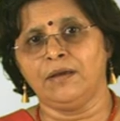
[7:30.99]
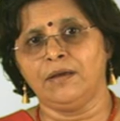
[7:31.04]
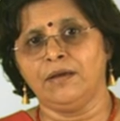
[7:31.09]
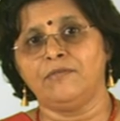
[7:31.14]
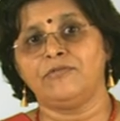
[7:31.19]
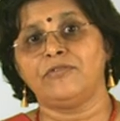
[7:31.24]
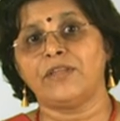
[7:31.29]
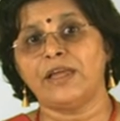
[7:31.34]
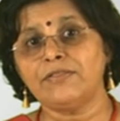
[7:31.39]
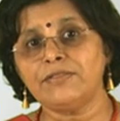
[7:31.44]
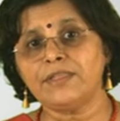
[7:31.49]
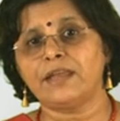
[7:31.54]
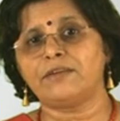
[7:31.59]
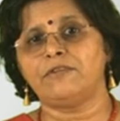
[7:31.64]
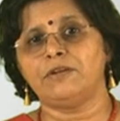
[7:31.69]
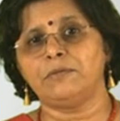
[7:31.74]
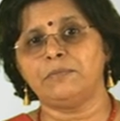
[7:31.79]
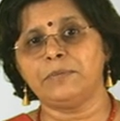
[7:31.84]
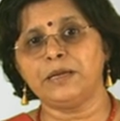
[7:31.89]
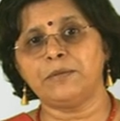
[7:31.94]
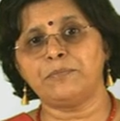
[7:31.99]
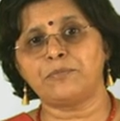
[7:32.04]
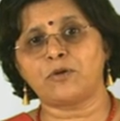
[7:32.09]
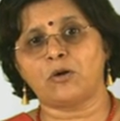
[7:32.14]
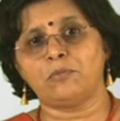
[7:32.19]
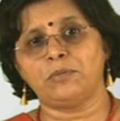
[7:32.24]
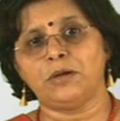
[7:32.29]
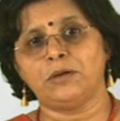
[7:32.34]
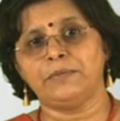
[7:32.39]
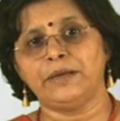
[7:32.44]
then there will be a
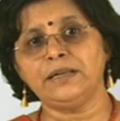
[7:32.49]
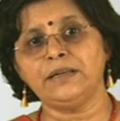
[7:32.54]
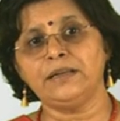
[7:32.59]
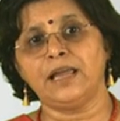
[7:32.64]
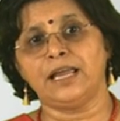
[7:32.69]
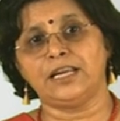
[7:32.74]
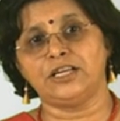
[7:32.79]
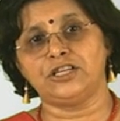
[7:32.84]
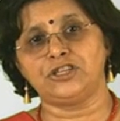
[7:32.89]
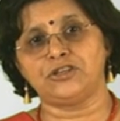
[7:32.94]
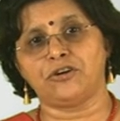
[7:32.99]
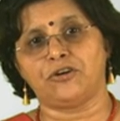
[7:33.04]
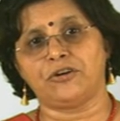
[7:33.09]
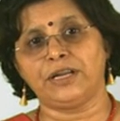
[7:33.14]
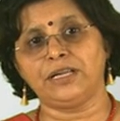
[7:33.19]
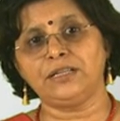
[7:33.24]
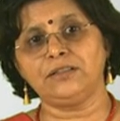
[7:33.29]
problem in ensuring